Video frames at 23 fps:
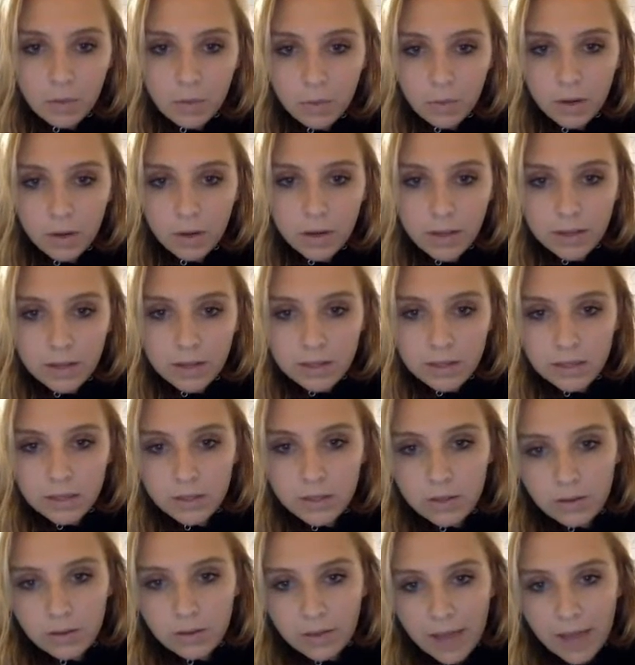What do you like to
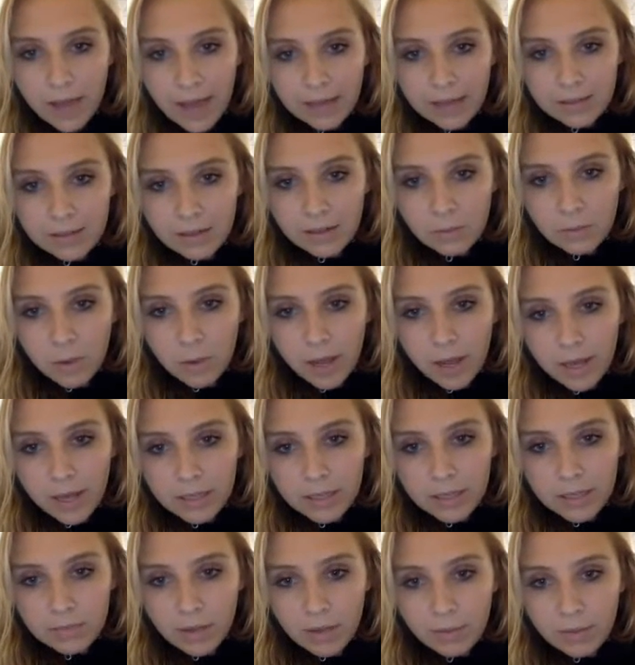do to relax and
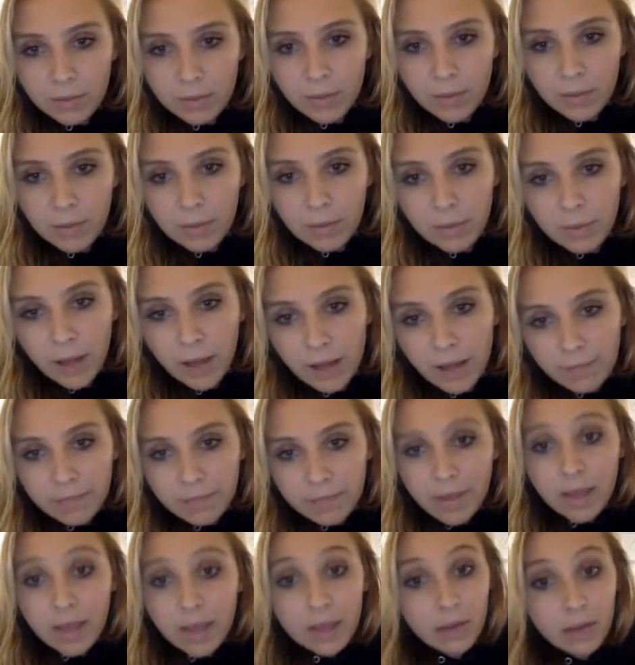unwind? Blah, blah, blah, blah, blah.
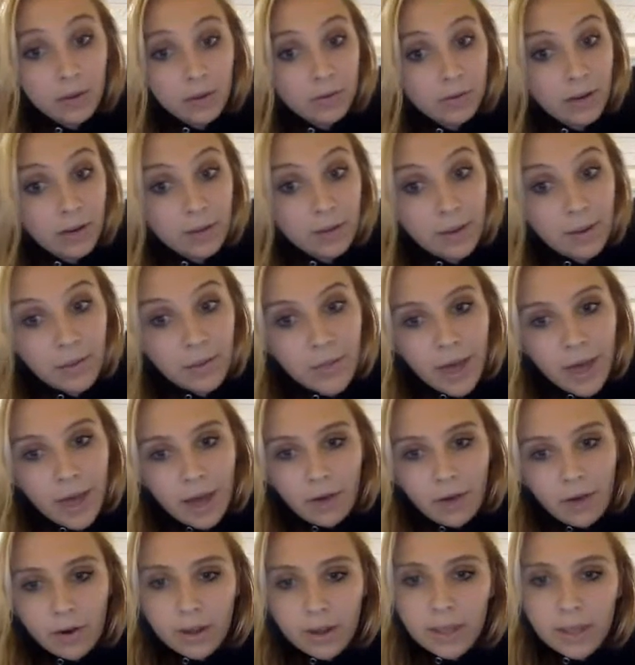You can write about that,
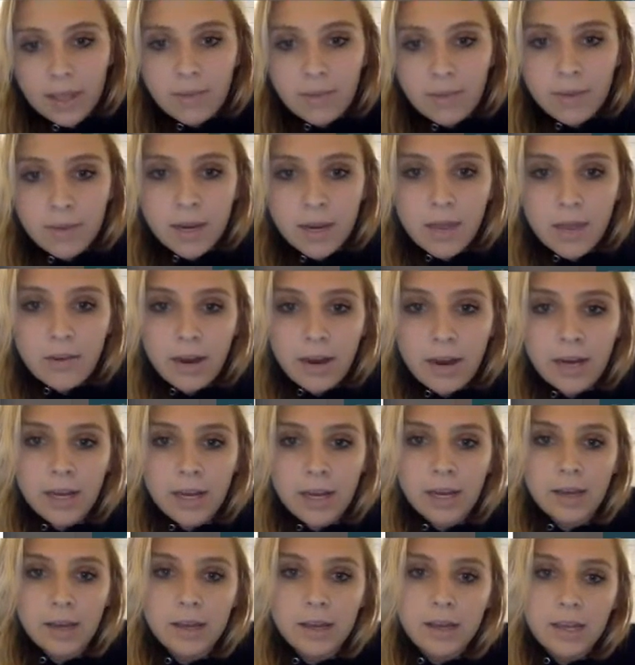or you can give me another
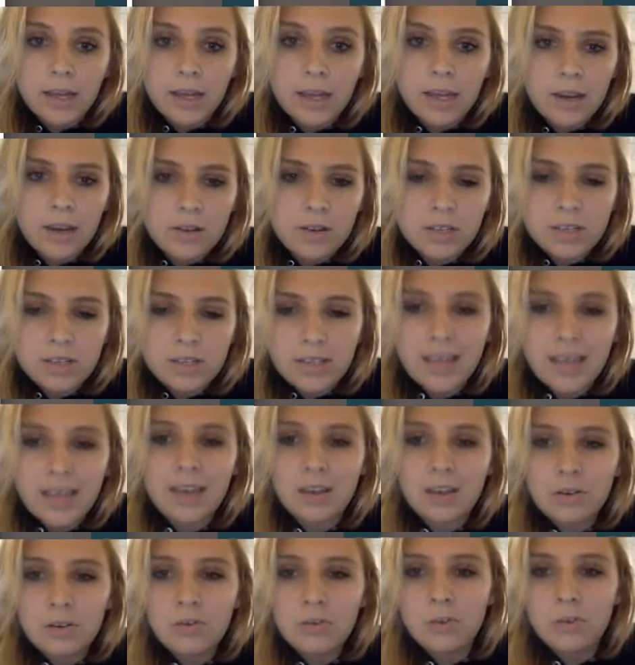idea. Just like
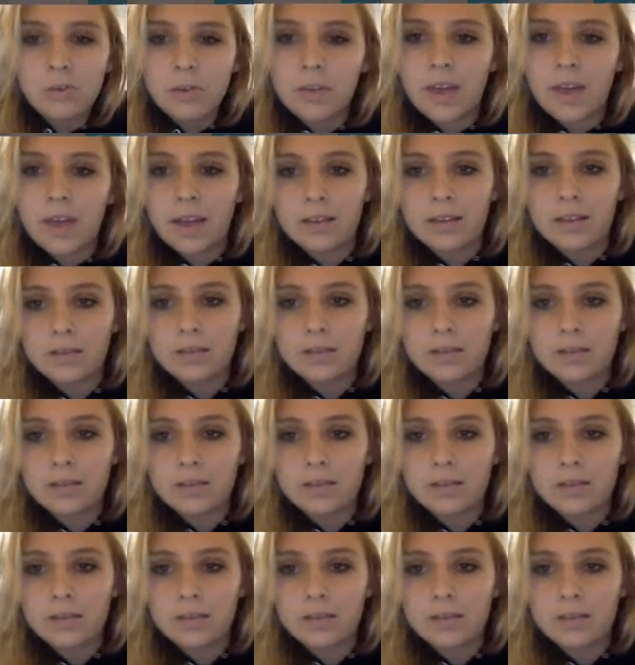cool things.